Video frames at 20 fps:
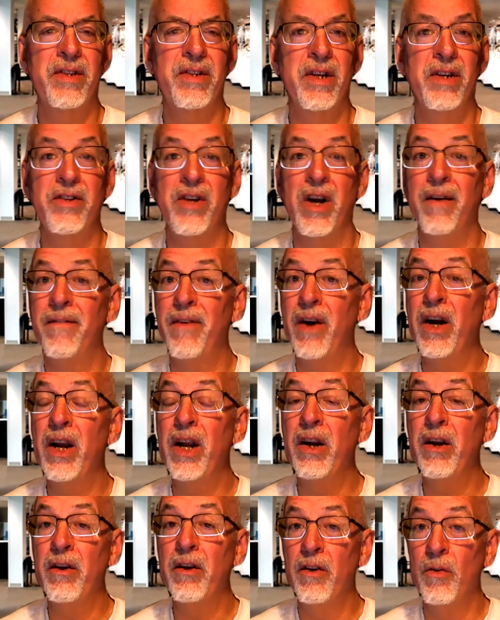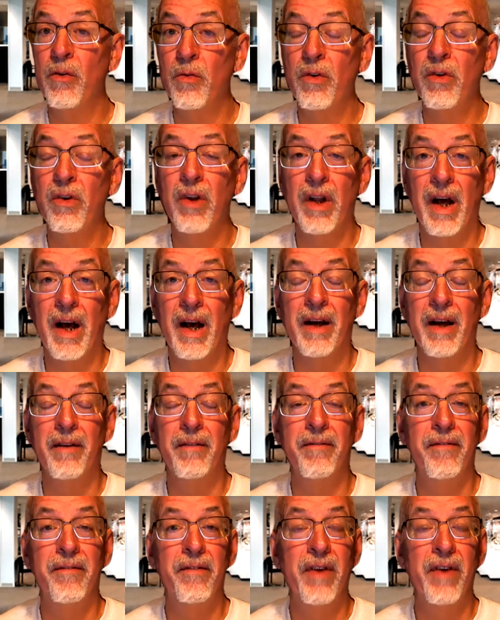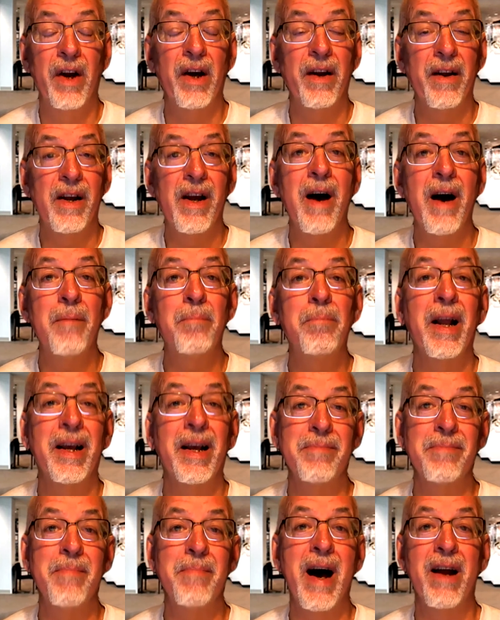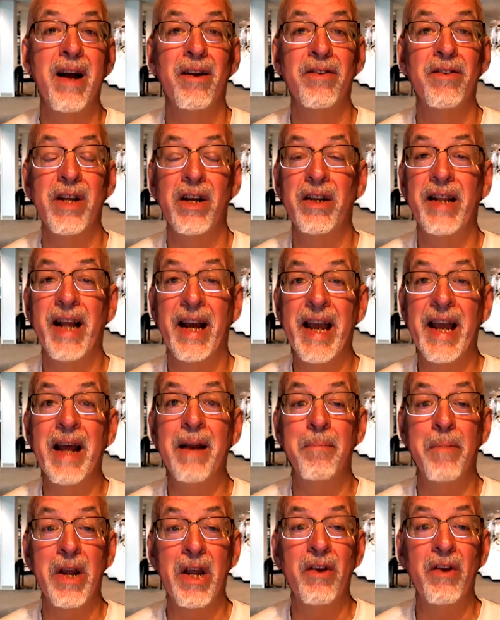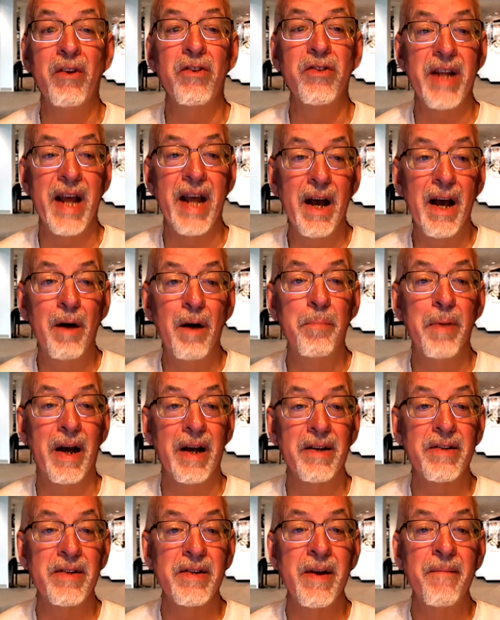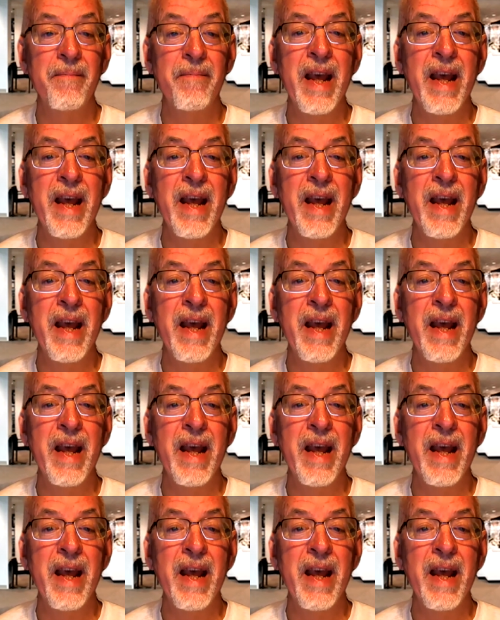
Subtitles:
because they're very complex models that can be used to help us.